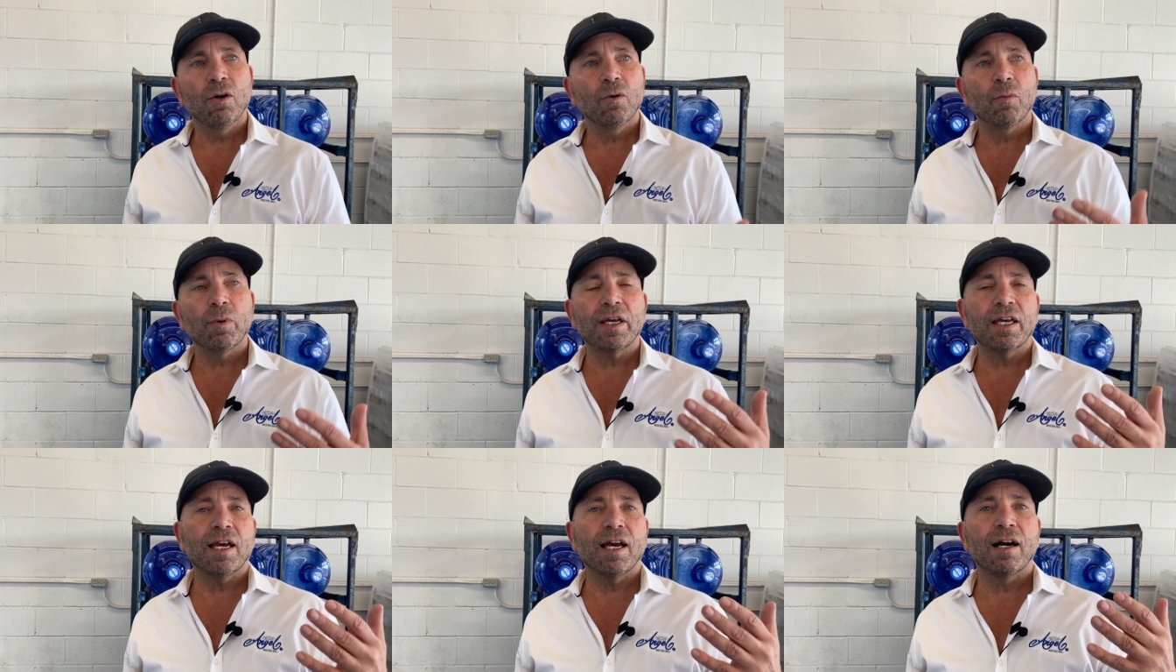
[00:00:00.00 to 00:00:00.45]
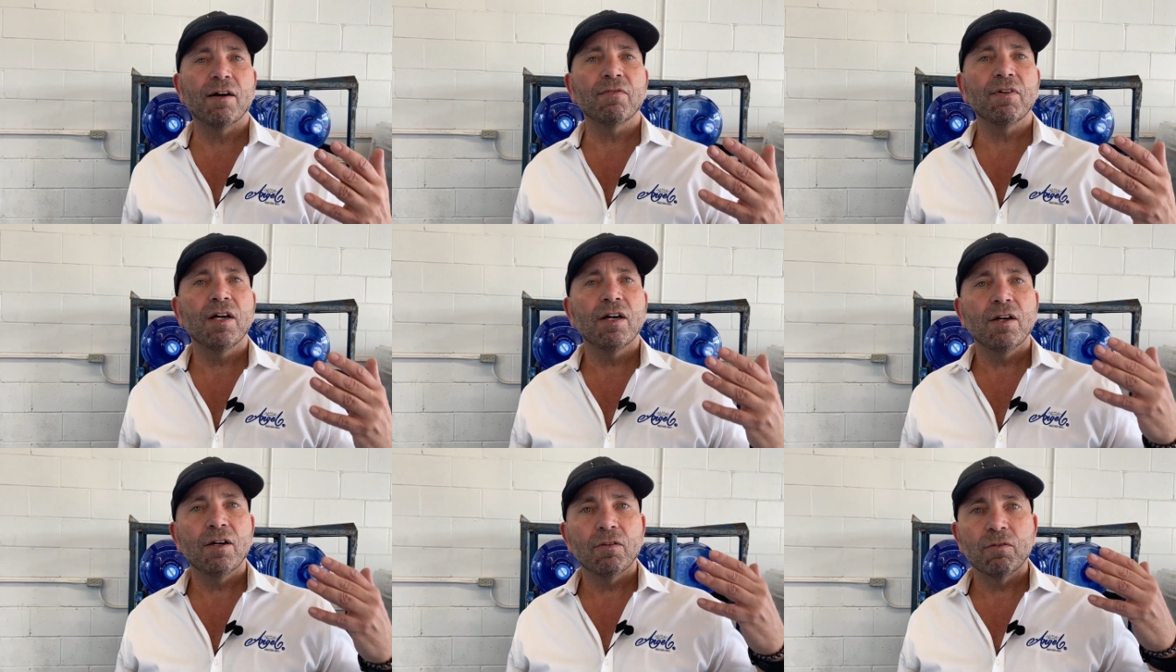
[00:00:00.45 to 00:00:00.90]
we have
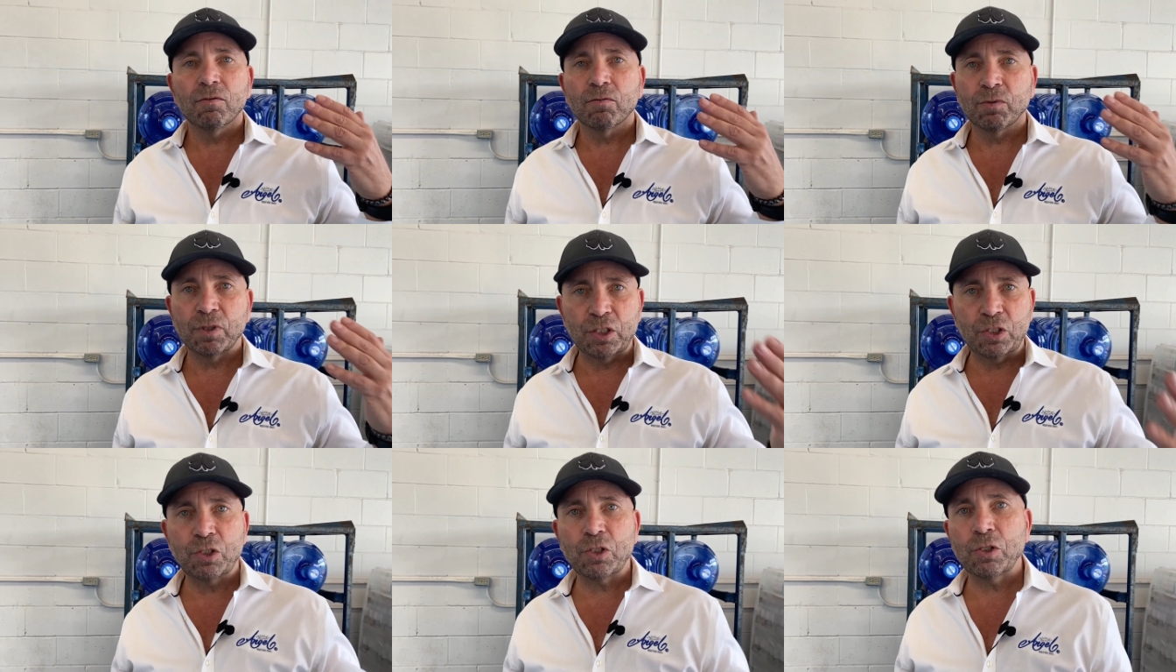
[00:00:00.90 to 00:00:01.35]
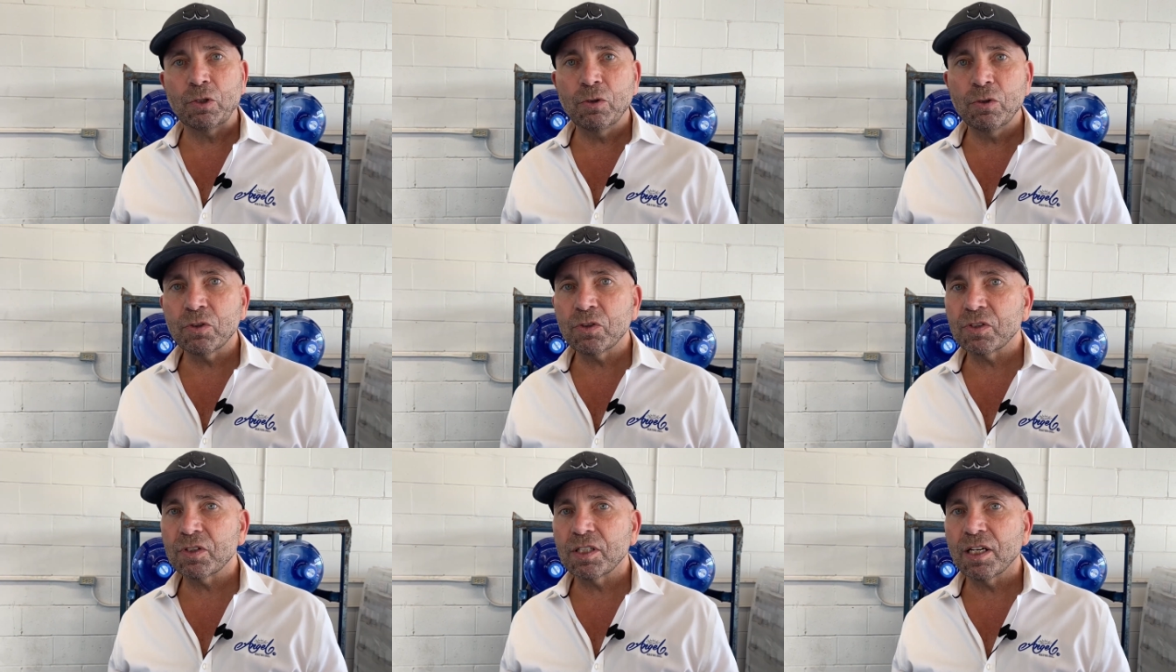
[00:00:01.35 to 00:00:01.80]

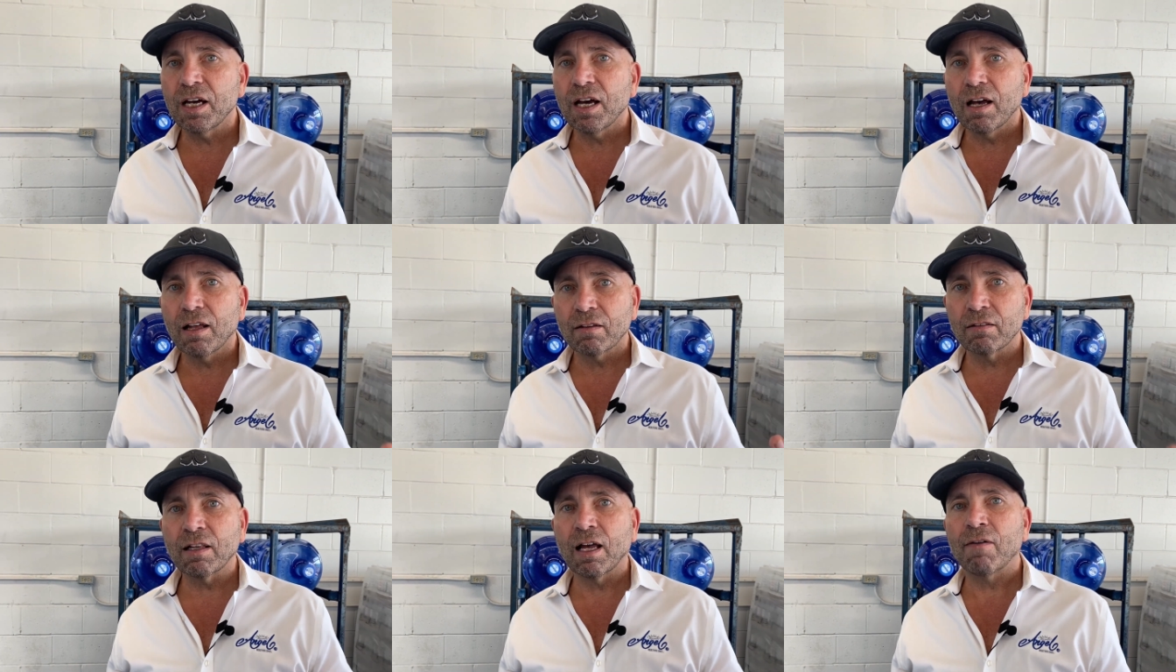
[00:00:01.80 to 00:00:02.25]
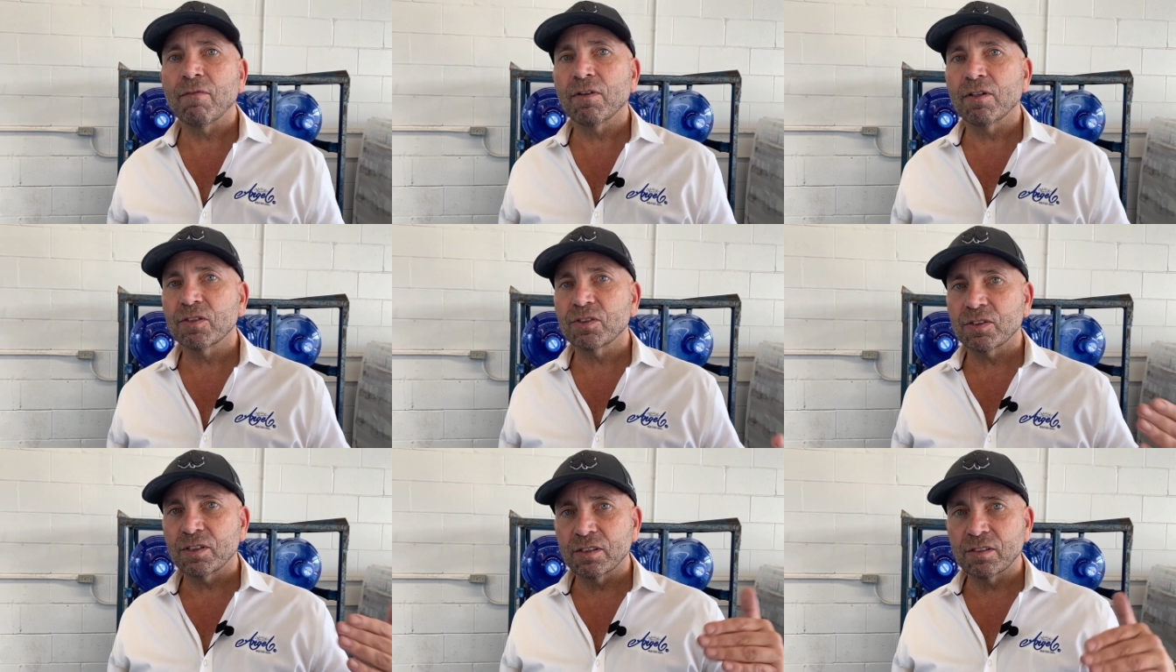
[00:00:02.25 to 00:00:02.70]
reduced
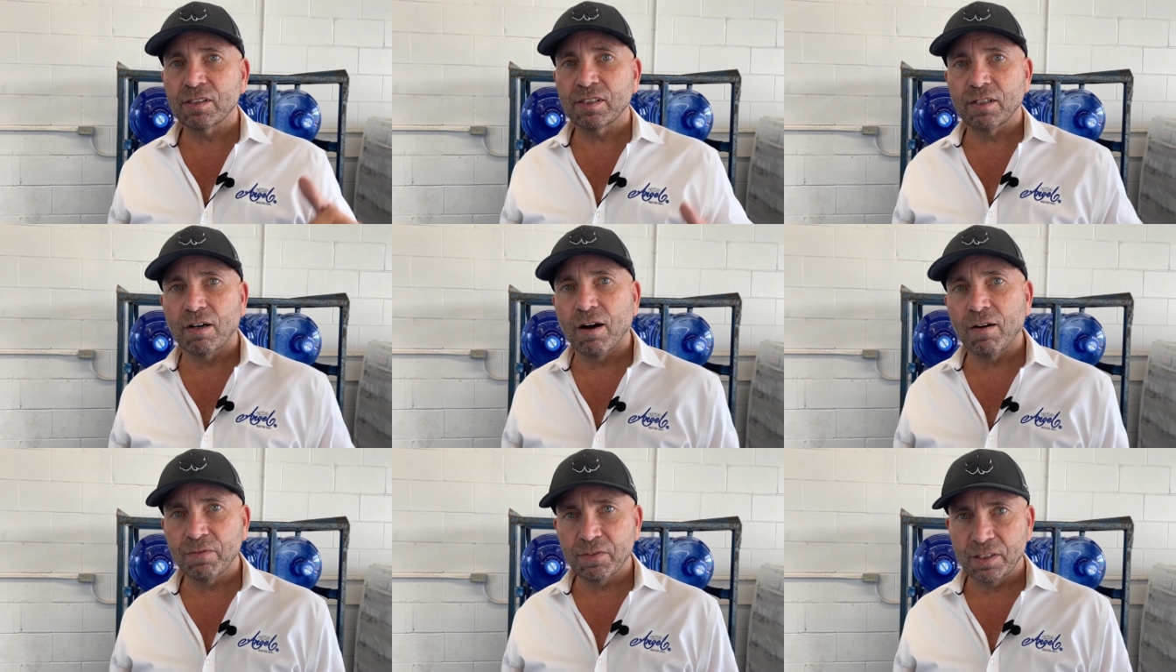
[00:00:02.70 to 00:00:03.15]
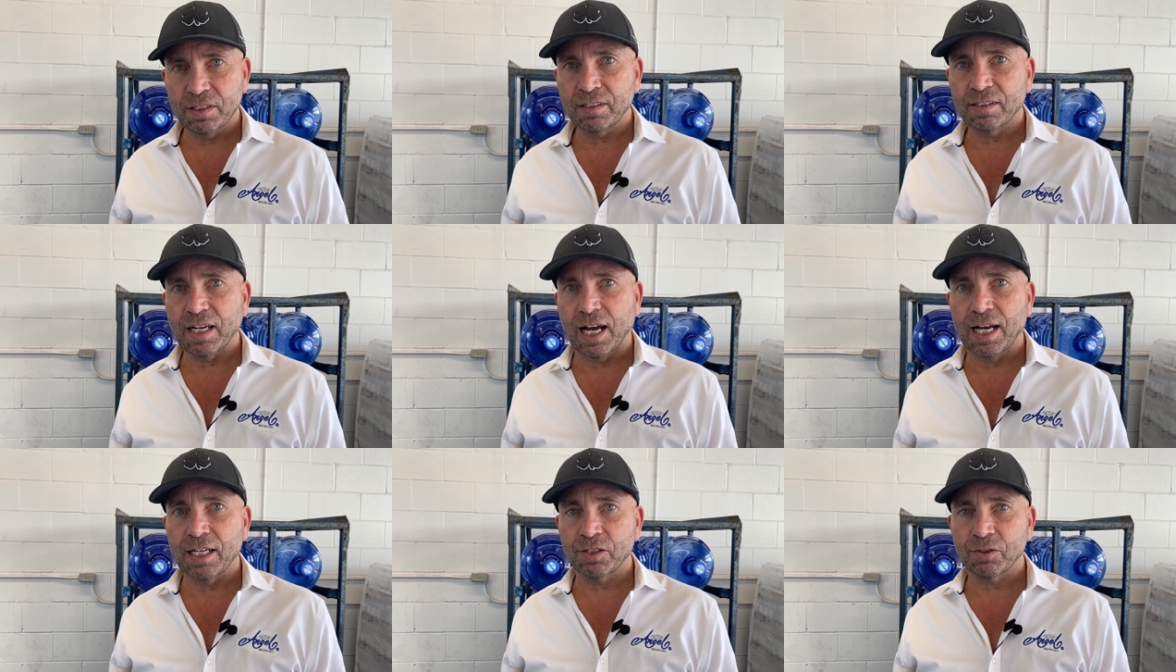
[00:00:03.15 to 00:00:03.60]
levels of
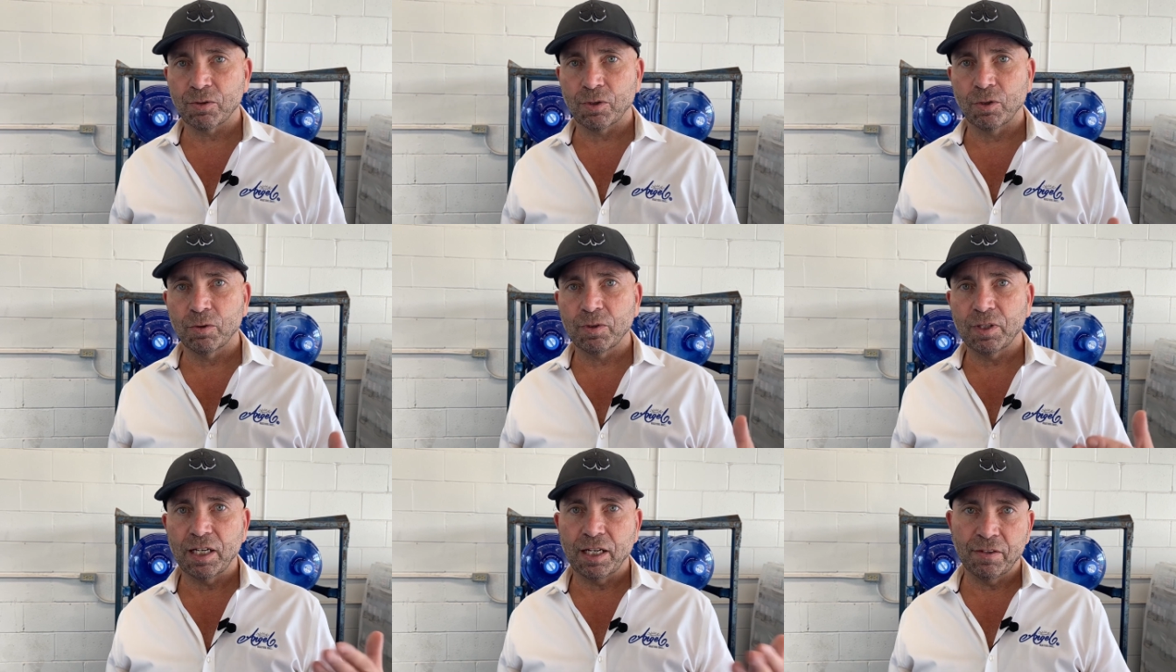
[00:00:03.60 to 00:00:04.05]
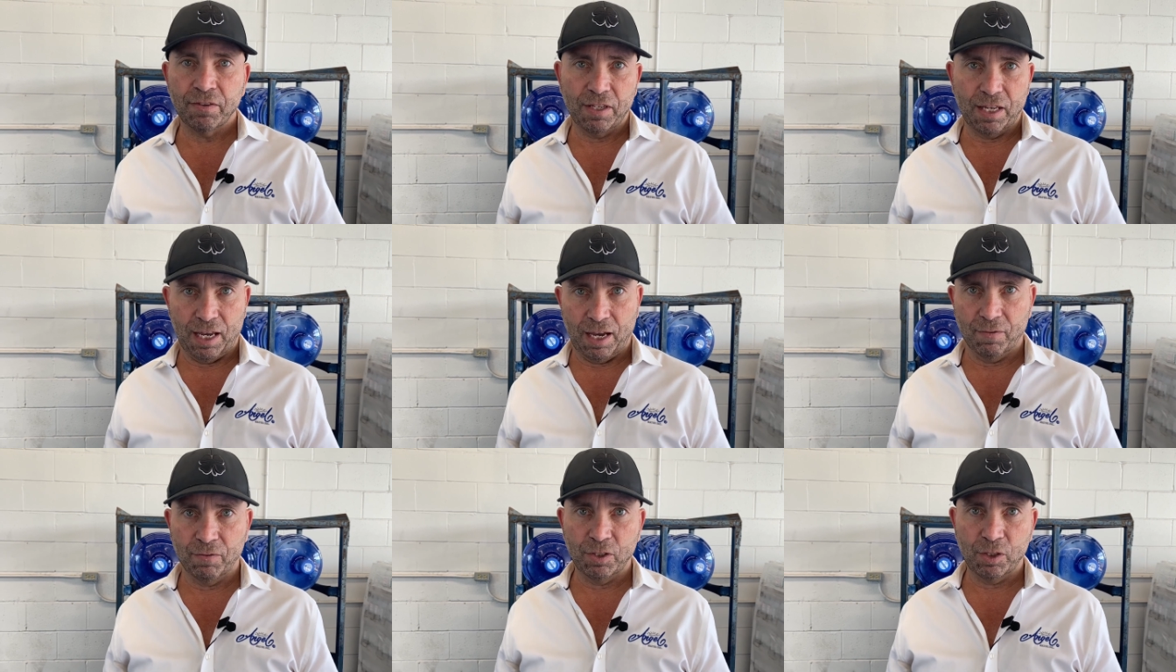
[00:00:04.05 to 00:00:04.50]
testosterone in the
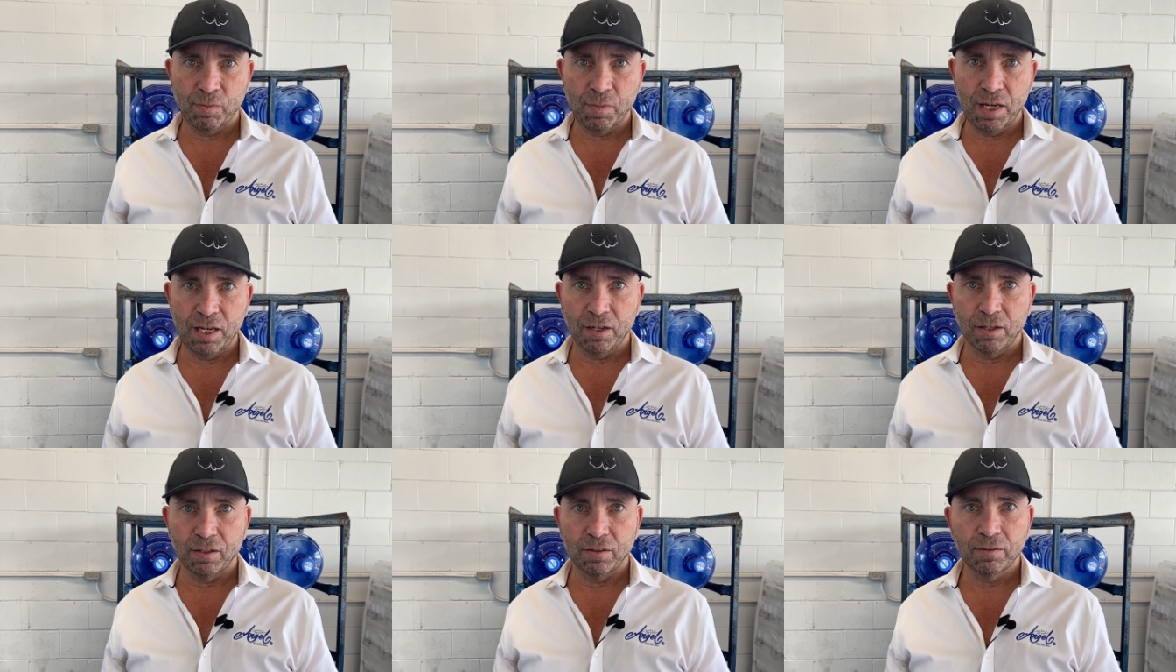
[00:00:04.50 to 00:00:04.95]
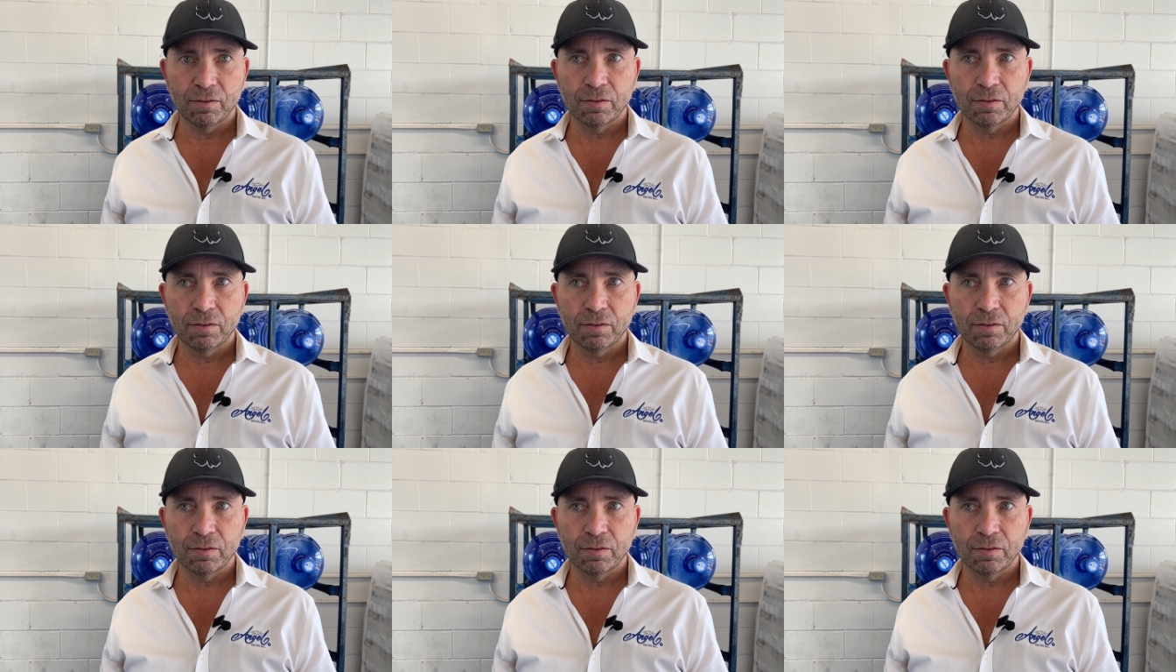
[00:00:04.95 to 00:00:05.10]
average male.